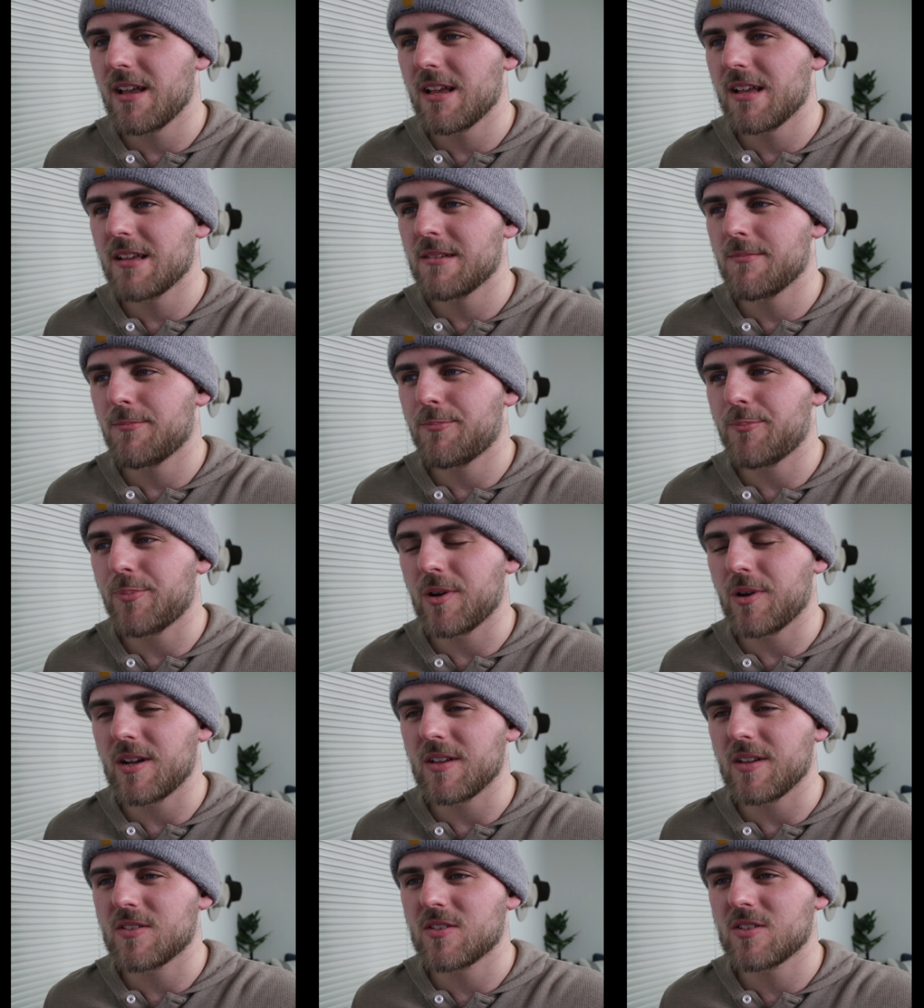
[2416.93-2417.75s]

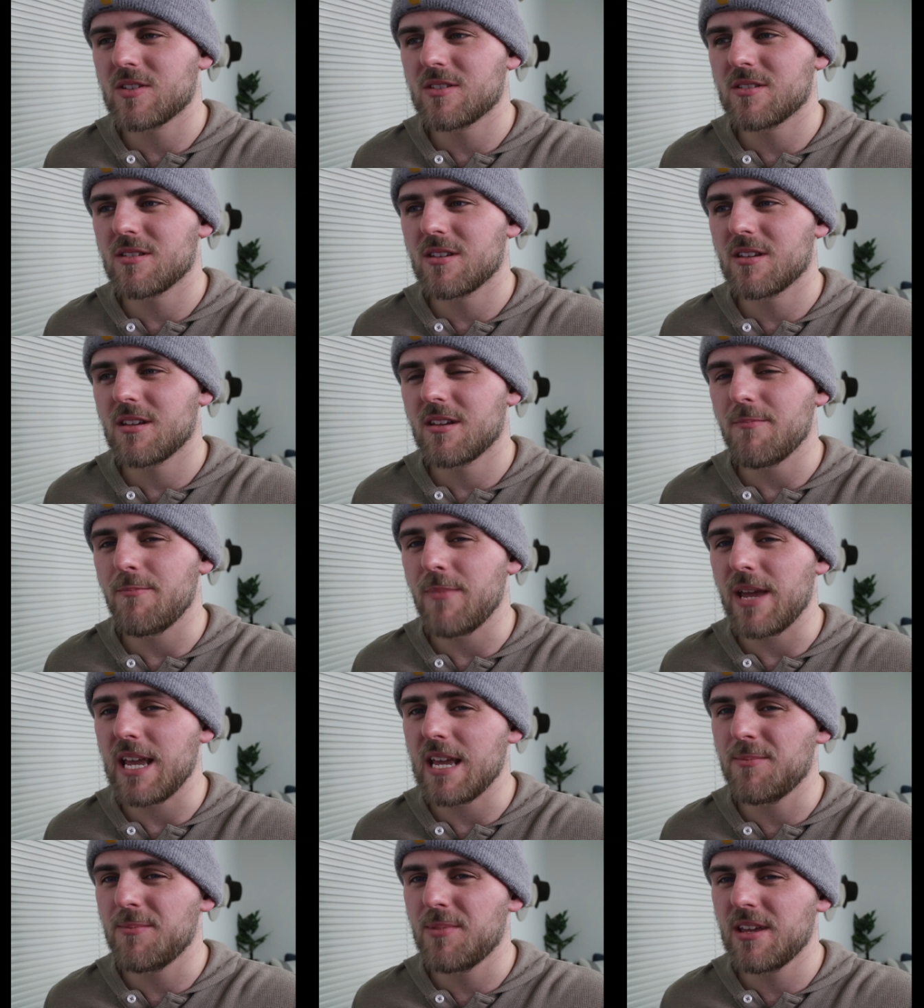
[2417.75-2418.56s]
but
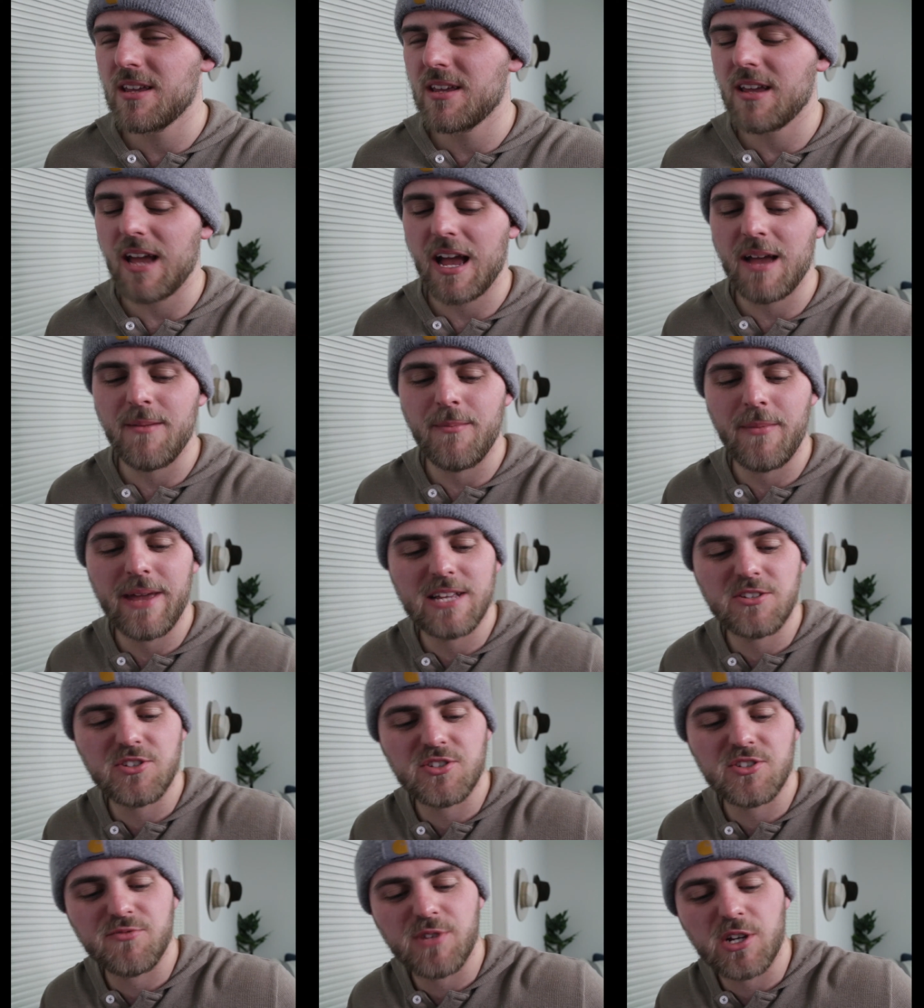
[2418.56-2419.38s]
maybe I may
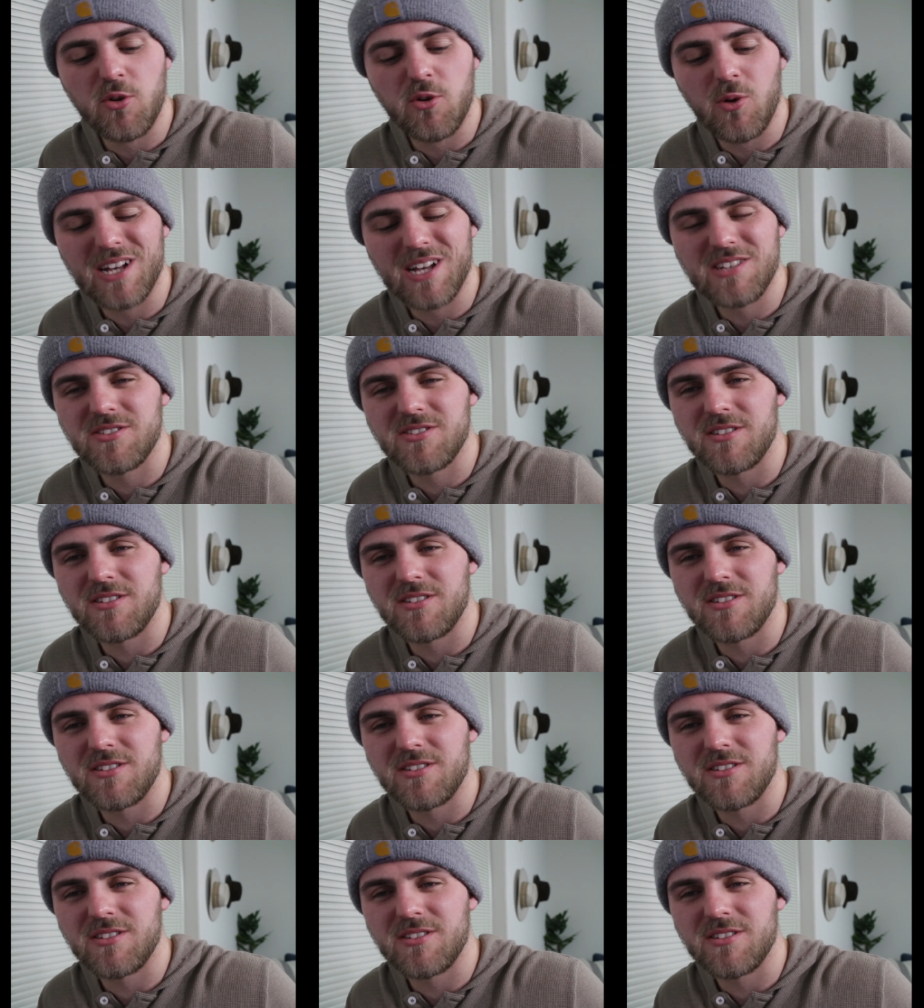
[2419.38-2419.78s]
just request,